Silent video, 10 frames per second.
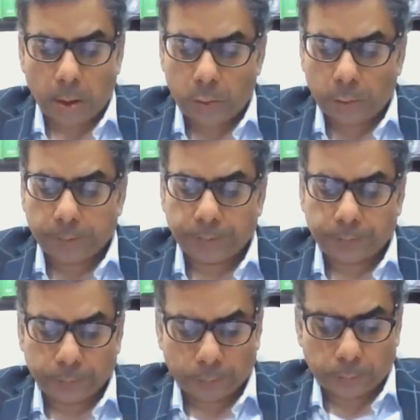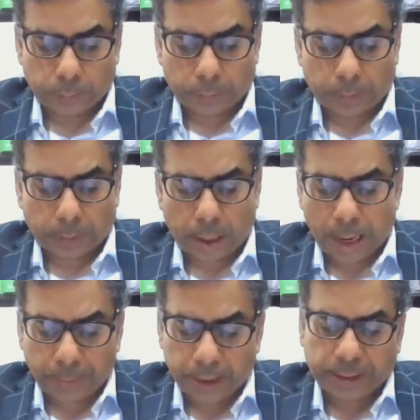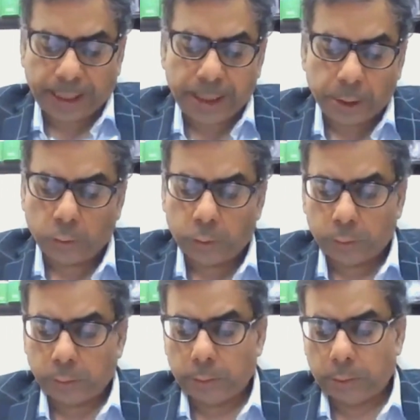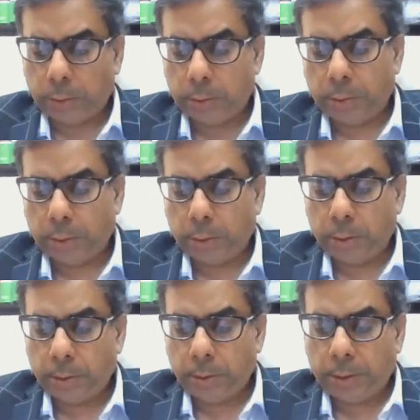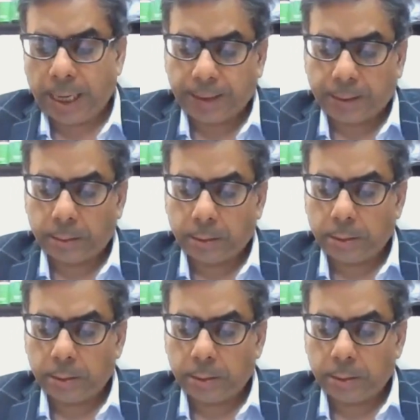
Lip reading: Now, I must tell you that